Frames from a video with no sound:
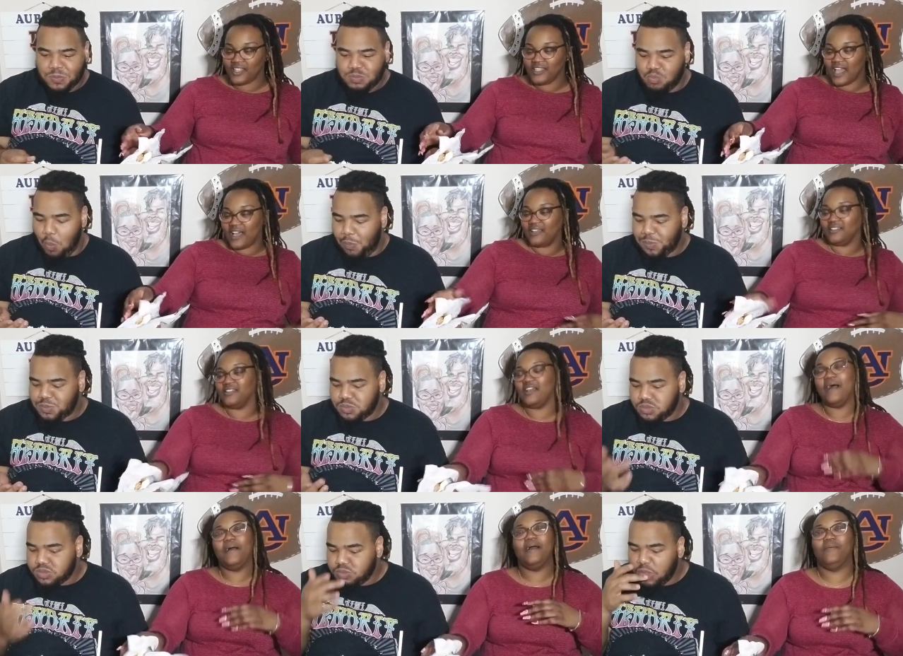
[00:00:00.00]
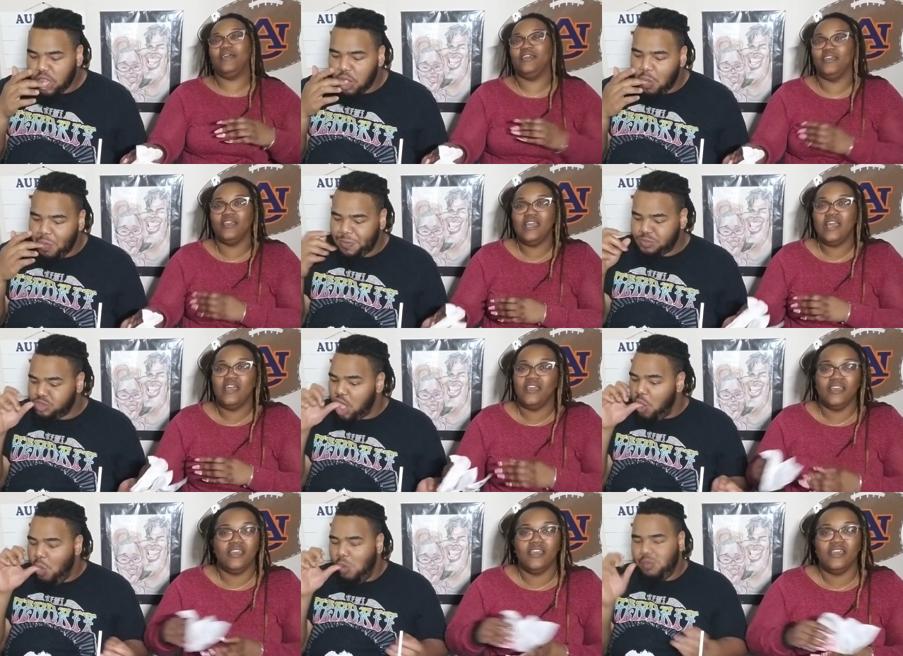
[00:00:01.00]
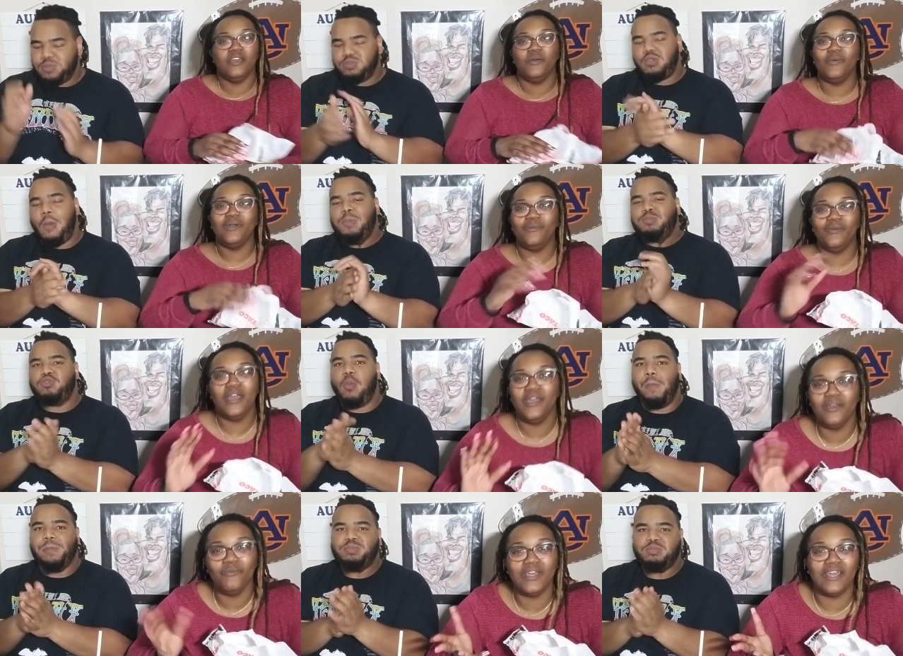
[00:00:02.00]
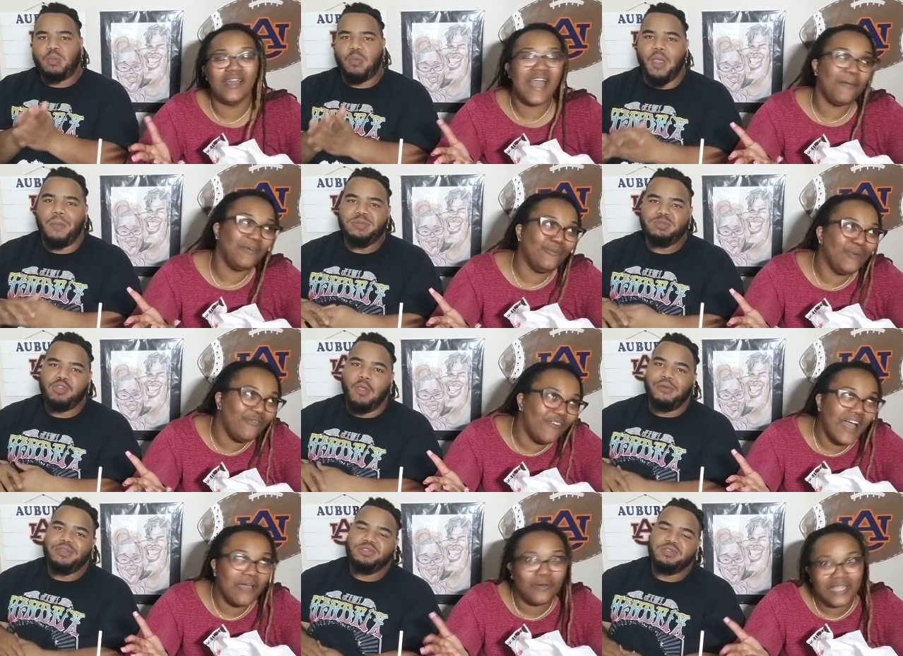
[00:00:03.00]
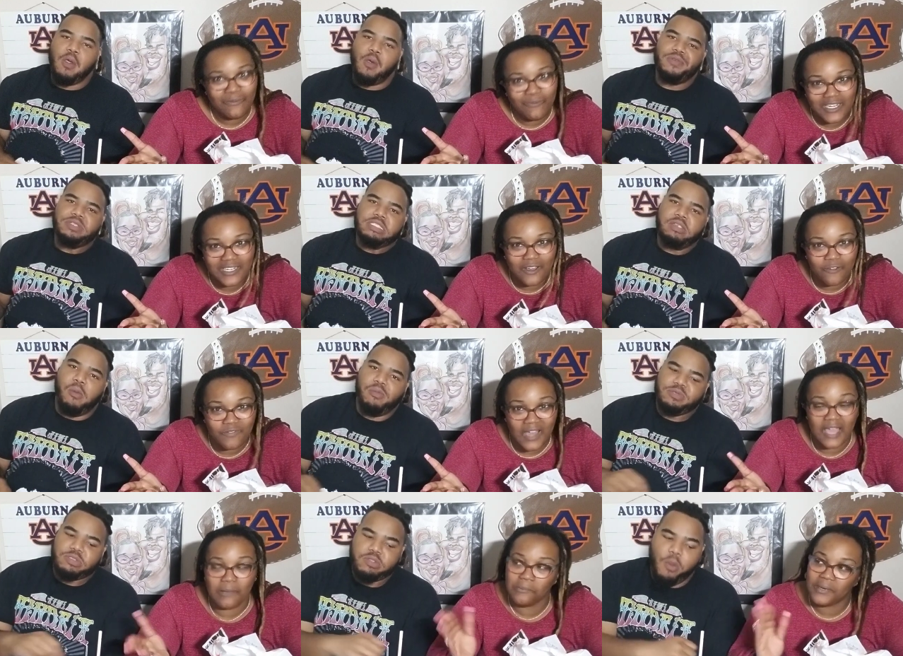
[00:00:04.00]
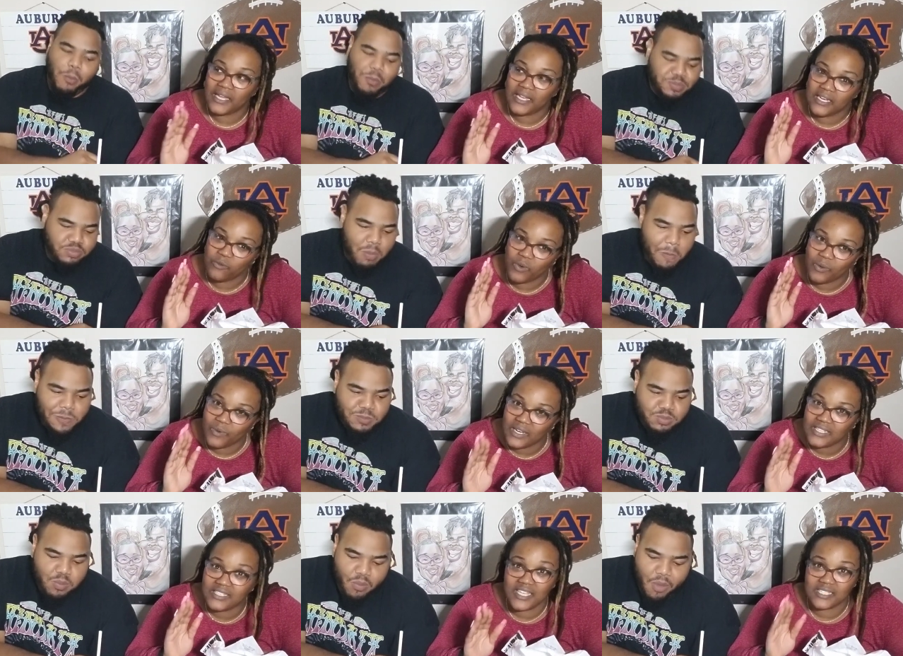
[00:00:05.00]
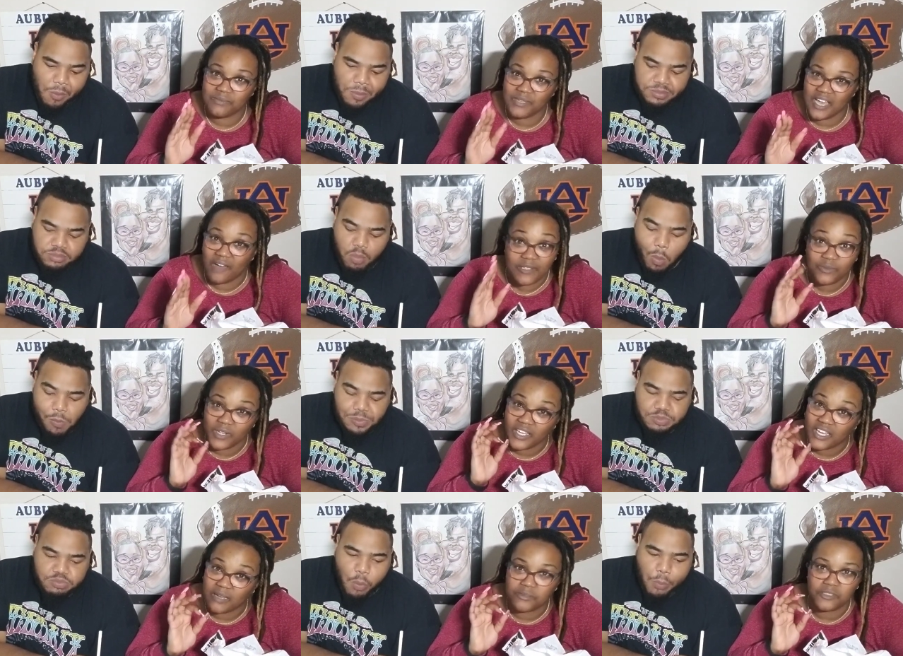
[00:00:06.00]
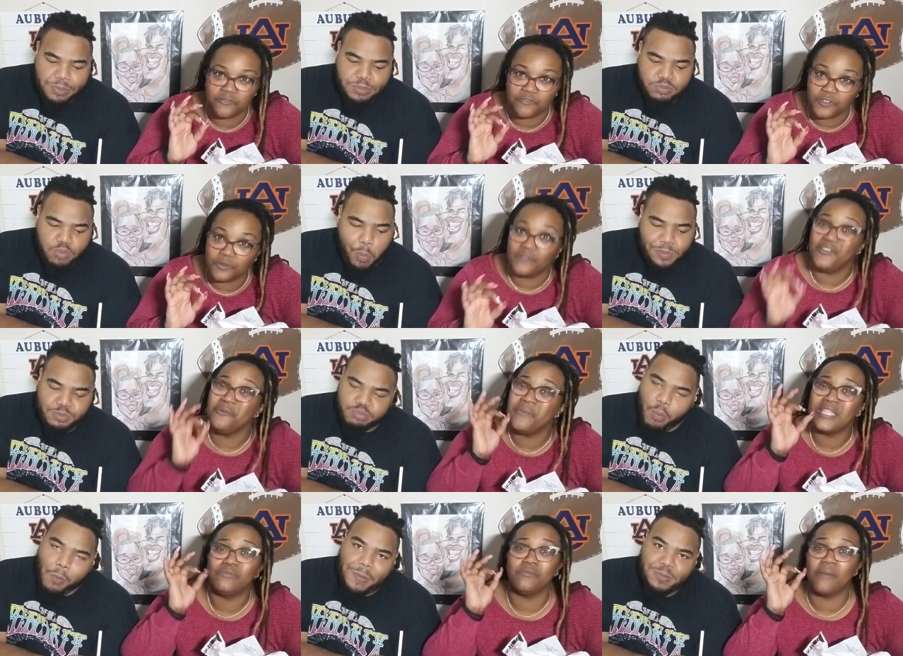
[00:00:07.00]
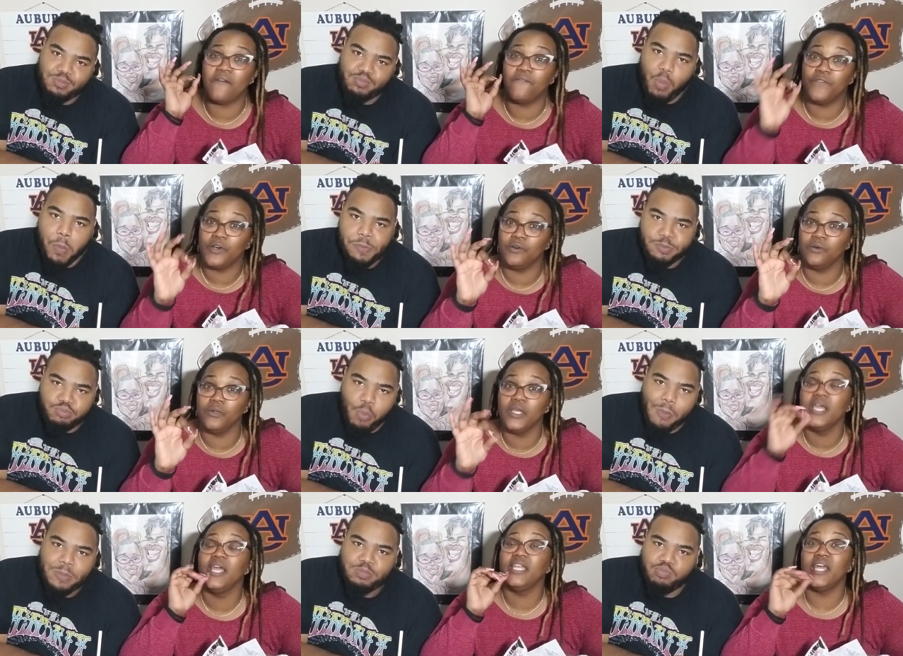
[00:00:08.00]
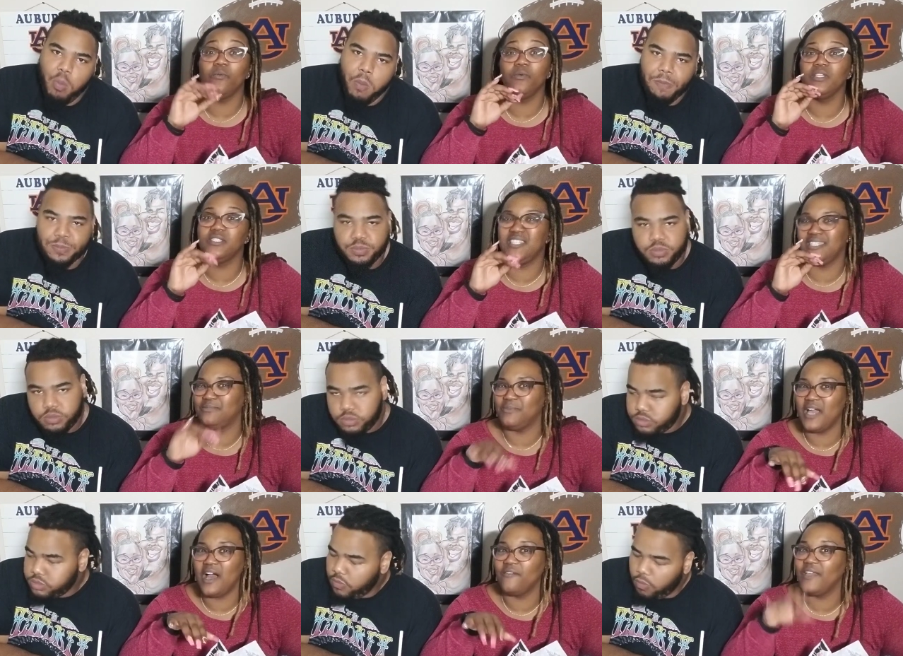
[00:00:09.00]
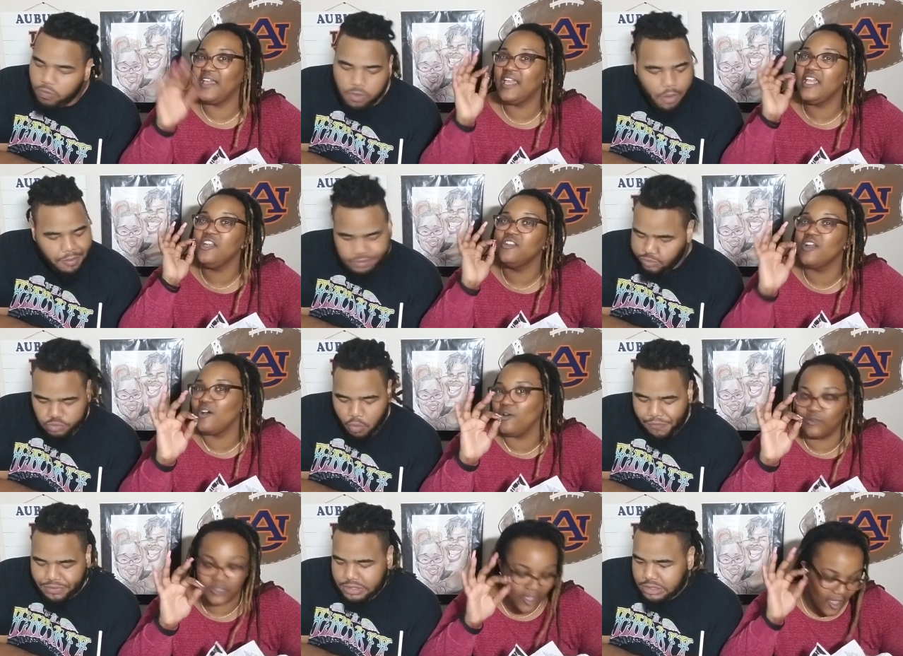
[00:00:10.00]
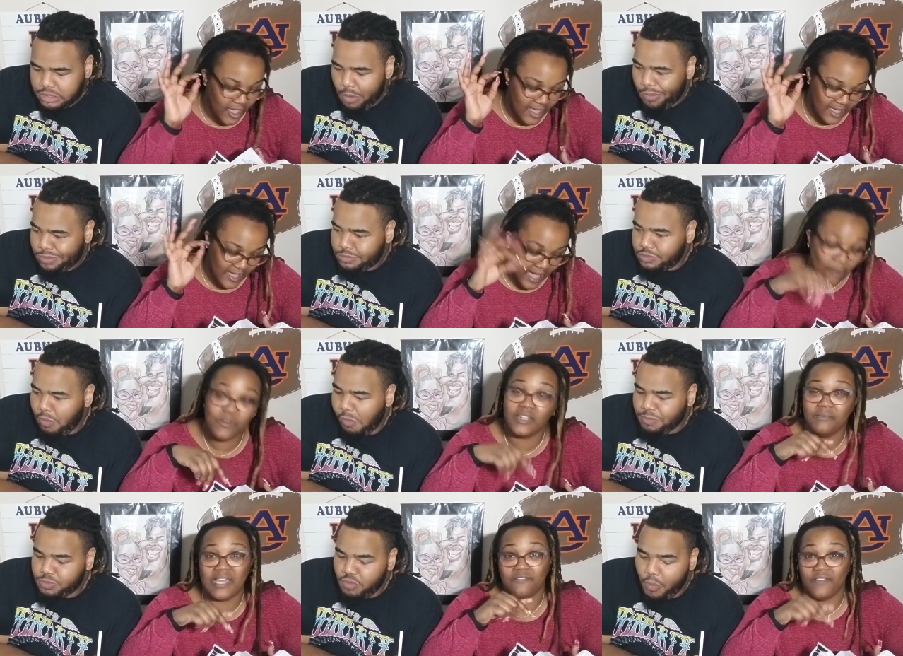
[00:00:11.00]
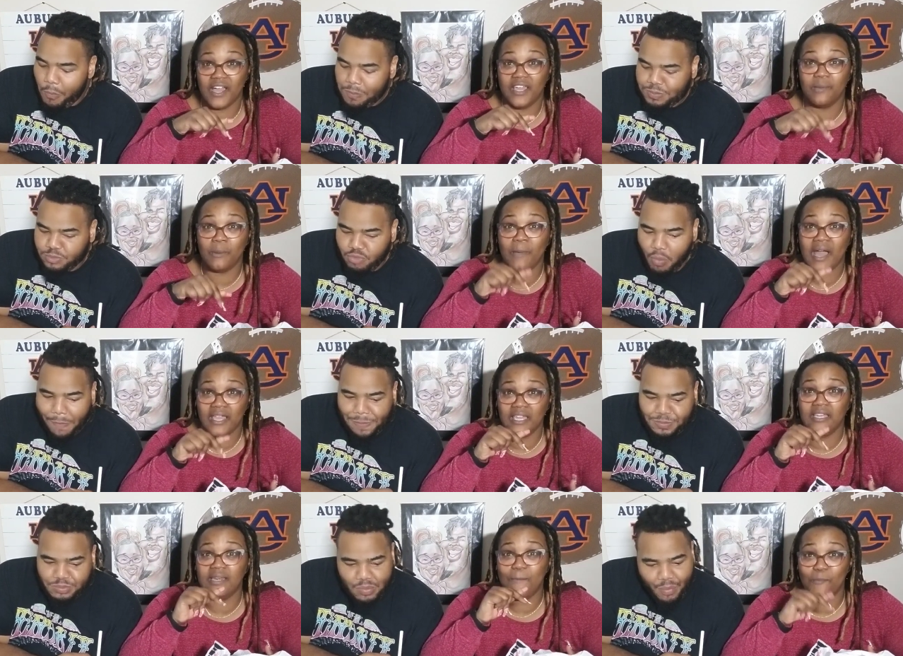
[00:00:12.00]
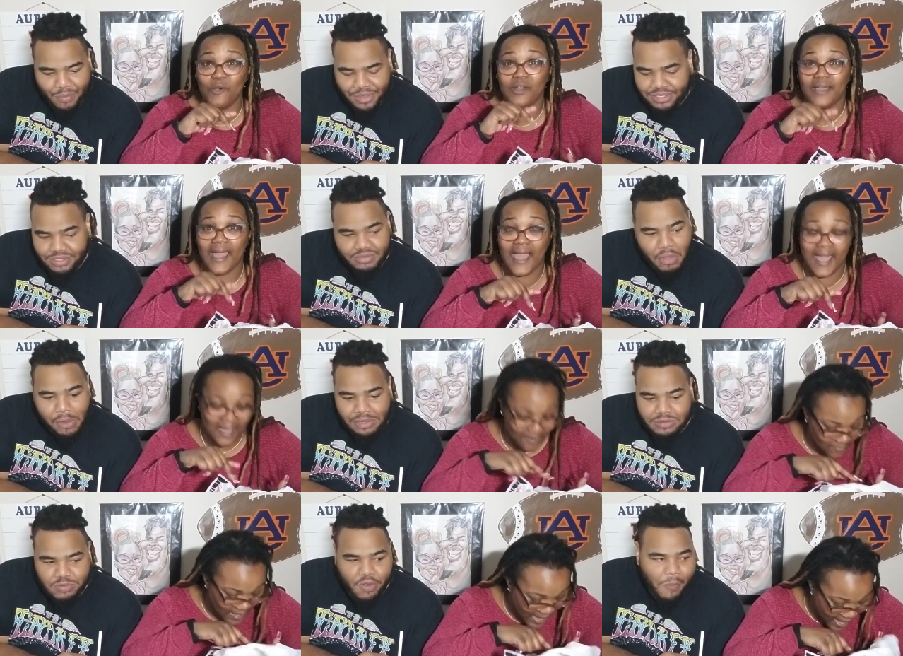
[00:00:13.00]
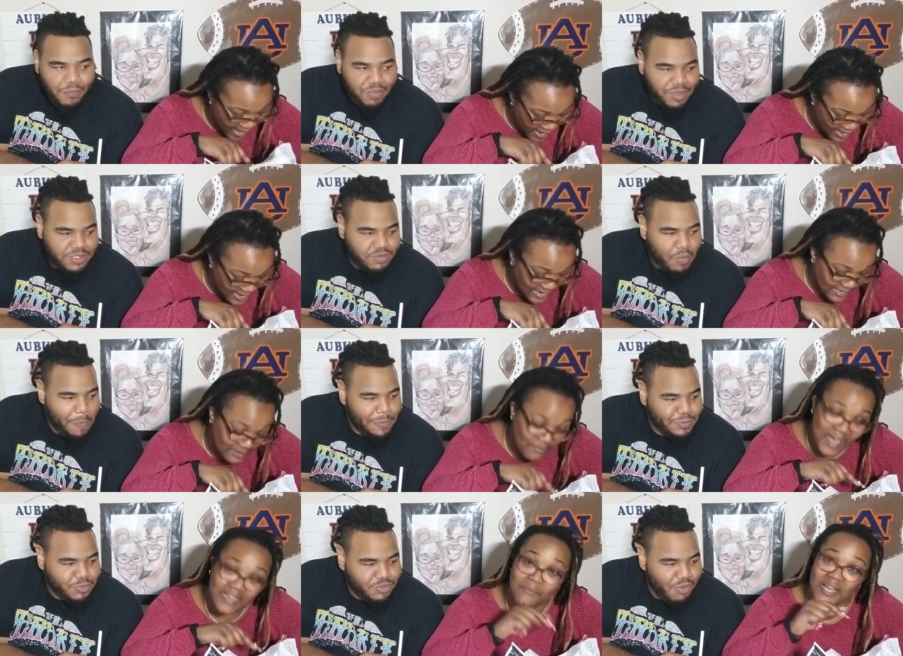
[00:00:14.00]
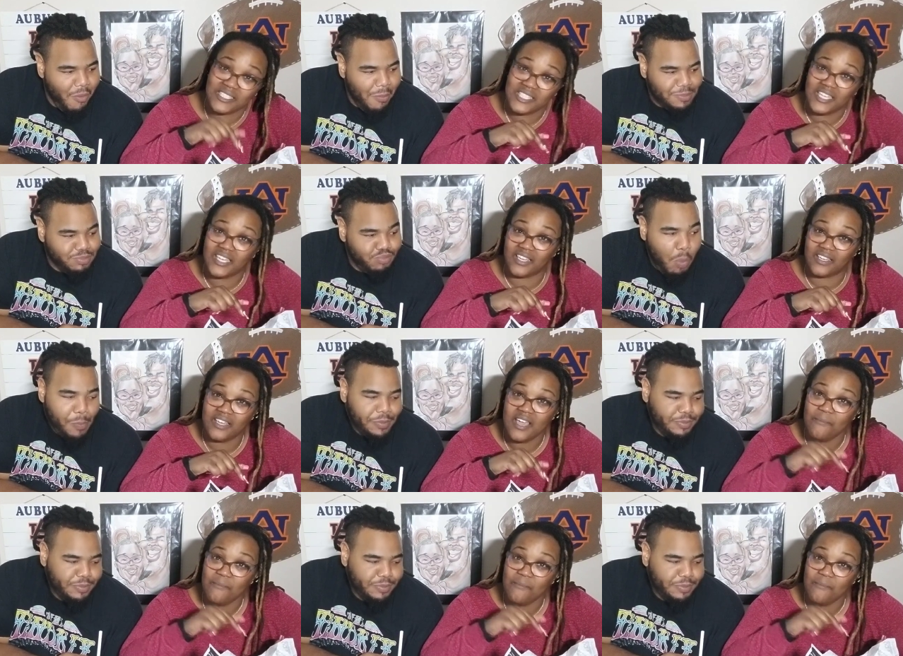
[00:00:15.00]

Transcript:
Speaker 1: Yeah. I, I, we, we we fight. We really don't fight. But what really ticks me off is when it comes to food. If you mess with my food, that really ticks me off. And he knows I'm really about to fight him about eating more than half and eating the back of my chicken.